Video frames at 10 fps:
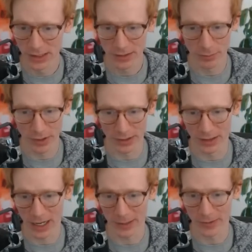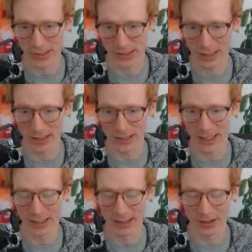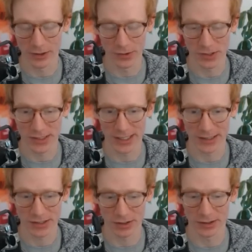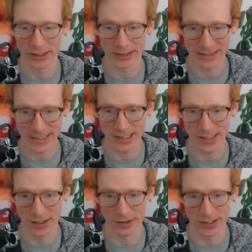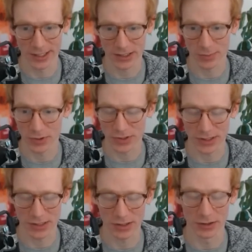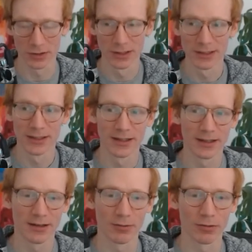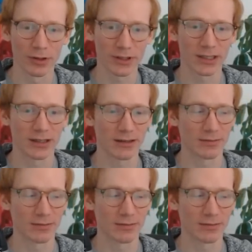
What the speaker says: but I would say that those decks are like D tier decks mostly. So really